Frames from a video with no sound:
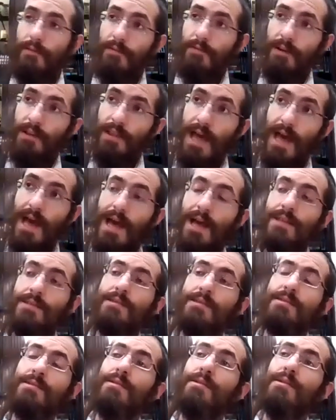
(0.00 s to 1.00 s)

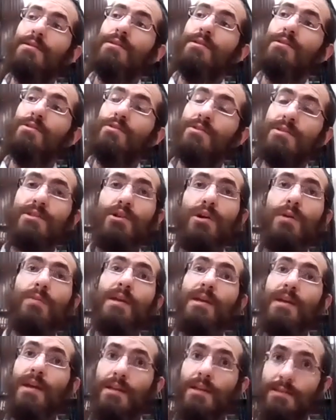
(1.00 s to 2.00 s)
nevertheless, you're still
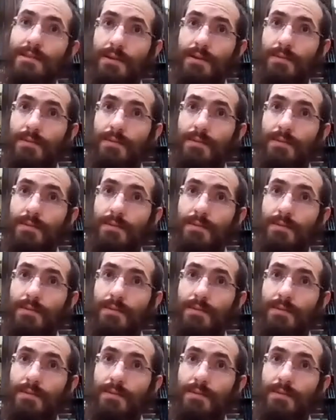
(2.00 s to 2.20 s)
going to be